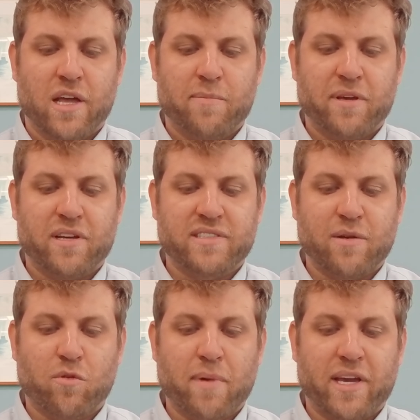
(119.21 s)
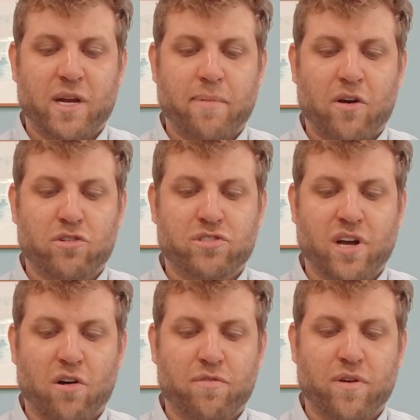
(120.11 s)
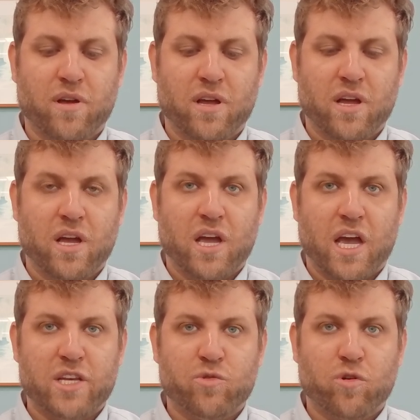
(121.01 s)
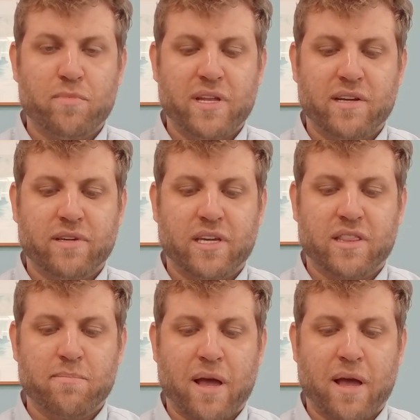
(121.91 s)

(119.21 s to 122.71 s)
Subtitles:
because they will make it about yourself, and you will immediately get the